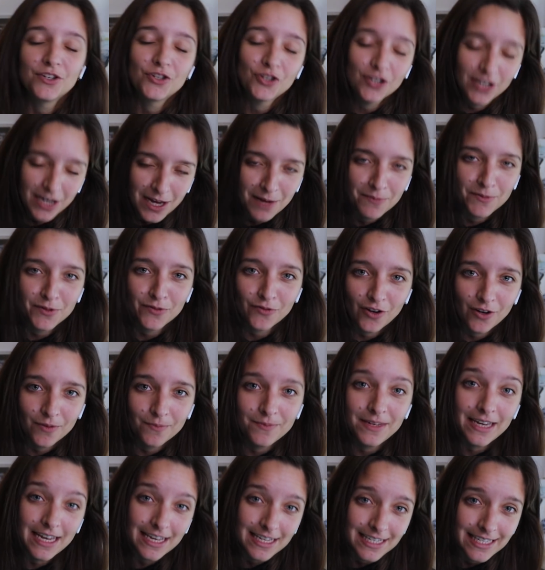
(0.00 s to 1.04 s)
which comes
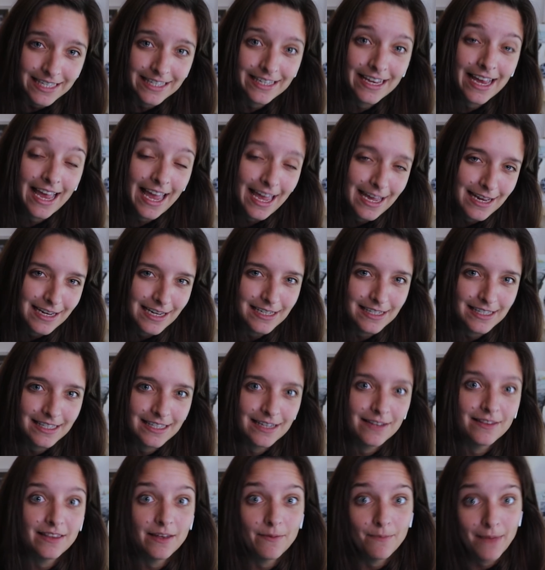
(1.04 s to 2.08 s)
from, yes,
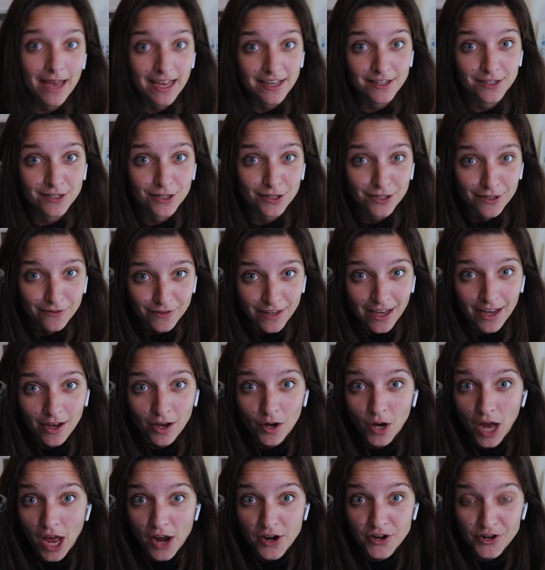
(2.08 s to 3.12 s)
Hades, the master of
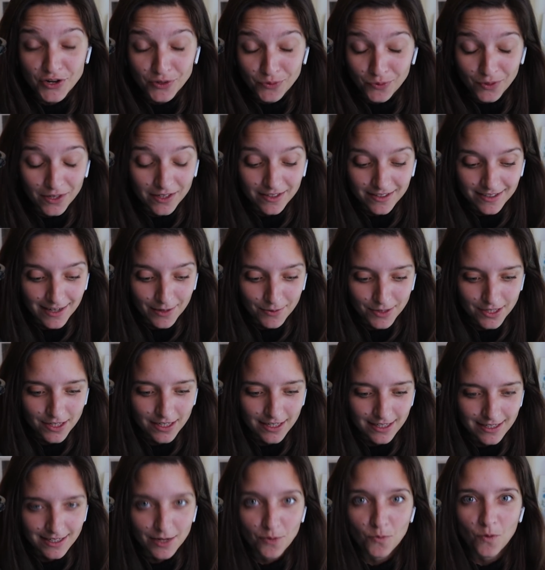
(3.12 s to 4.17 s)
the underworld. I was
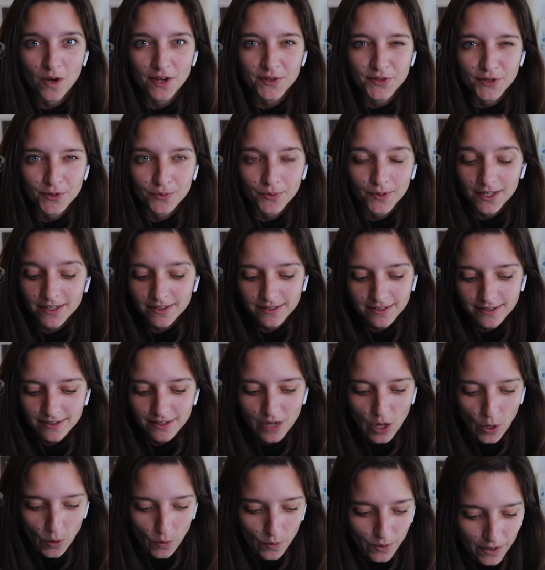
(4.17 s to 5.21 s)
gonna say wonder world.
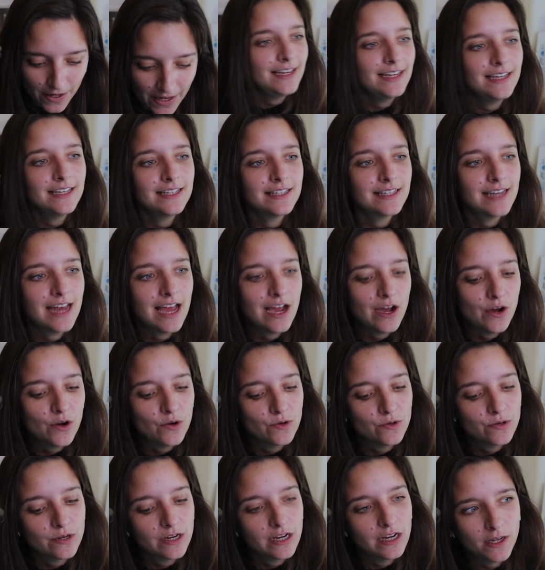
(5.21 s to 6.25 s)
no. He is
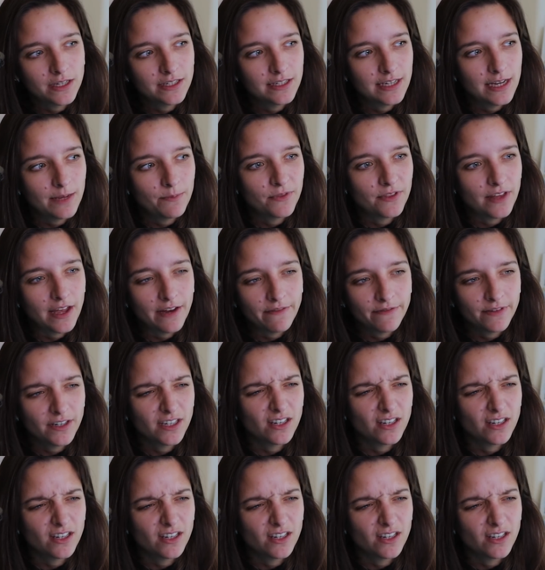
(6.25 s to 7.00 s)
now, what depth? I